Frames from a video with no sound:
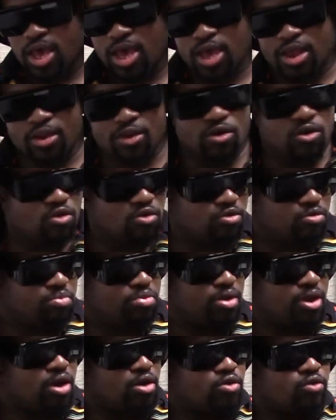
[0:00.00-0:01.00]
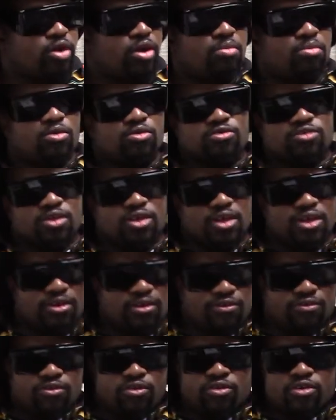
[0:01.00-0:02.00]
known to put out great music.
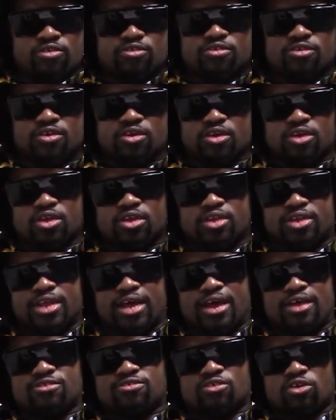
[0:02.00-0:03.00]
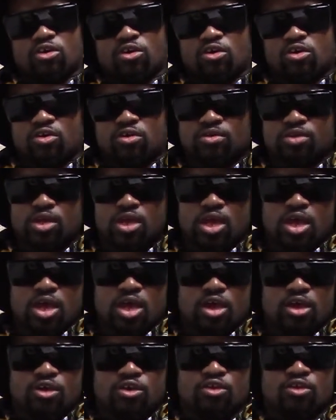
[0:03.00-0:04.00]
If you're into dancehall,
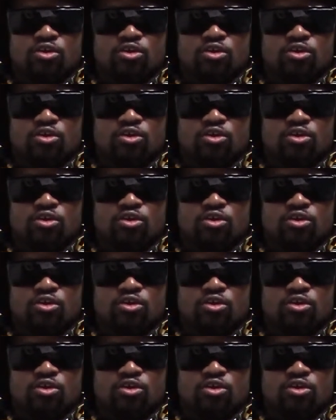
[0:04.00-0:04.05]
you